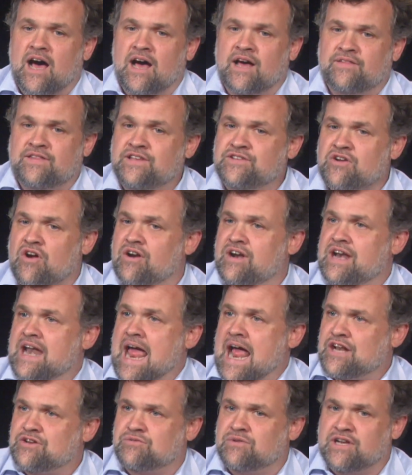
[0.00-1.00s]
These aren't
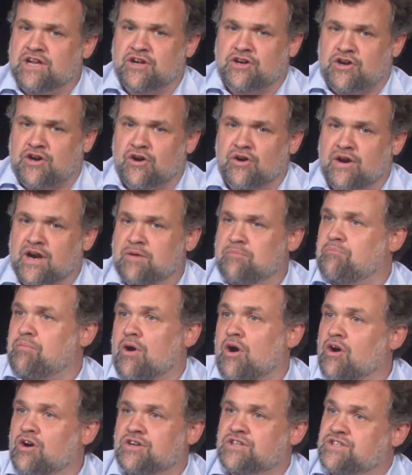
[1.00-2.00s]
naturally occurring
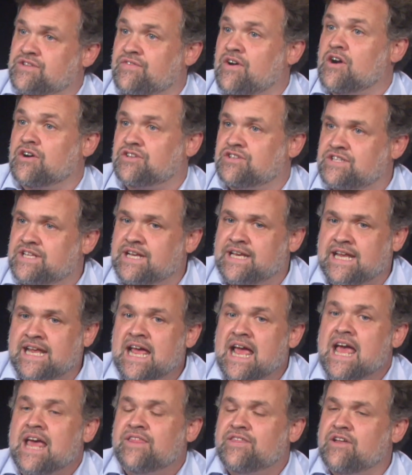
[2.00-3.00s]
parts of our
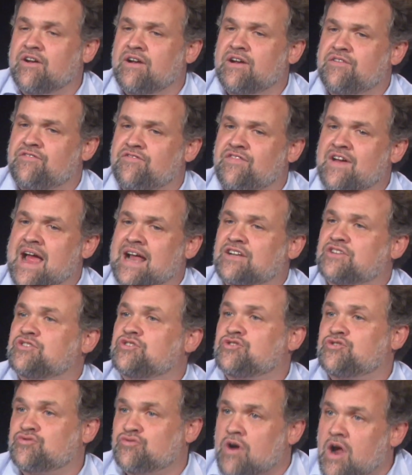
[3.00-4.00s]
city. They're in fact
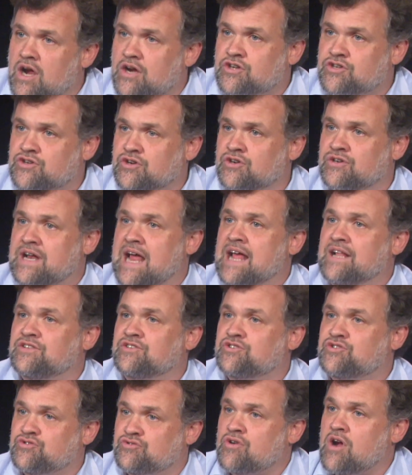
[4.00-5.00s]
structured and
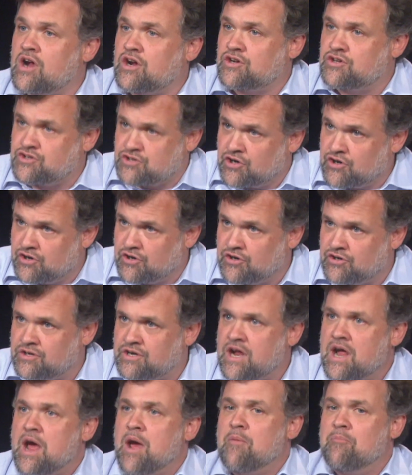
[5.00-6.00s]

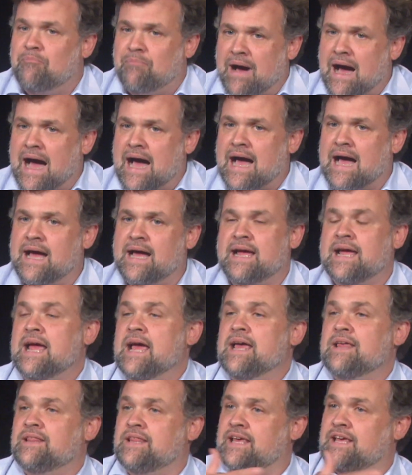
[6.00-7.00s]
structured by
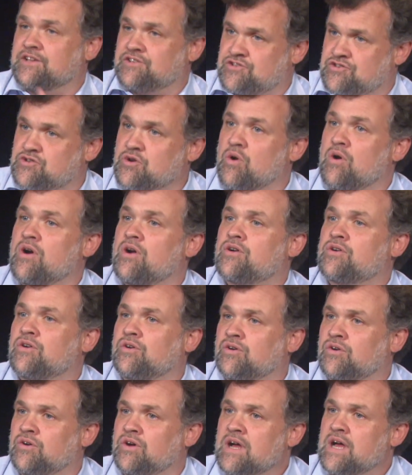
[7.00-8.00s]
the
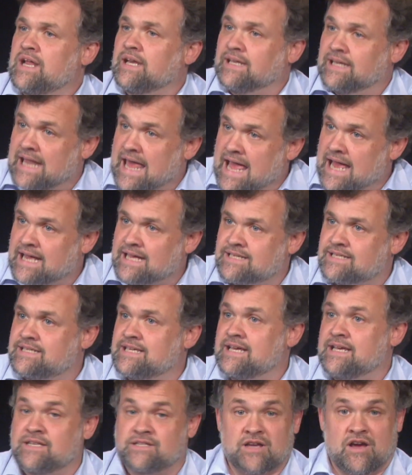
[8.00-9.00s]
historical
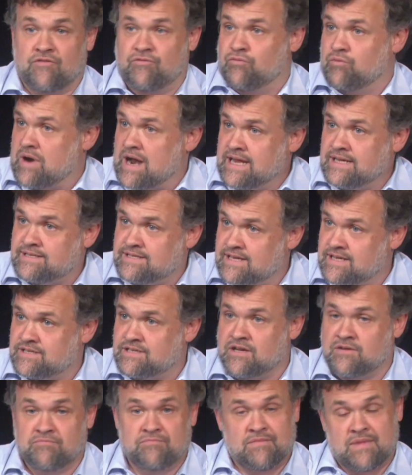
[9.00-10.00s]
legacies of
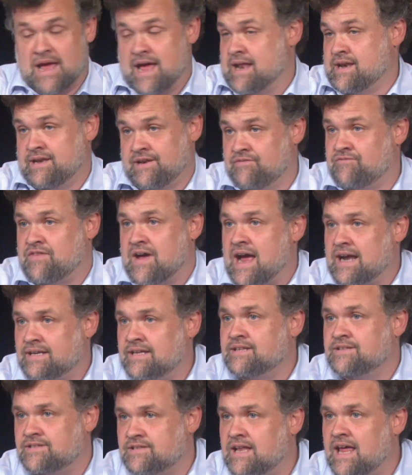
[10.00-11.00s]
racism and in fact
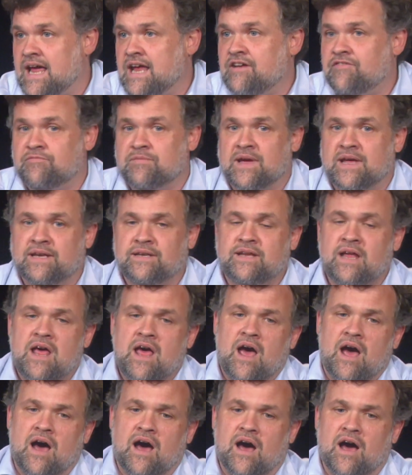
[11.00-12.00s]
enslavement
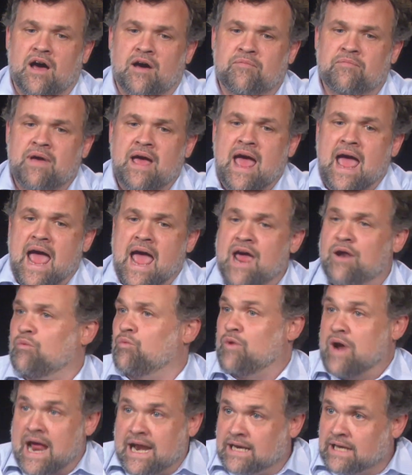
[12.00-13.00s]
and
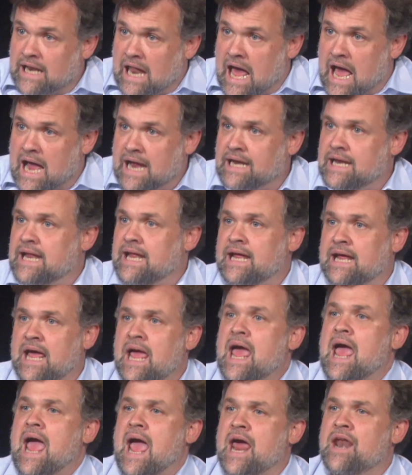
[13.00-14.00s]
redlining
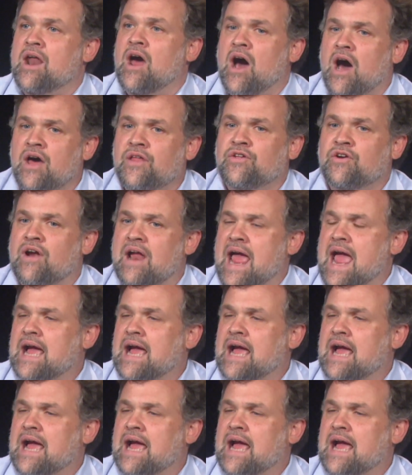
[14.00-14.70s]
and other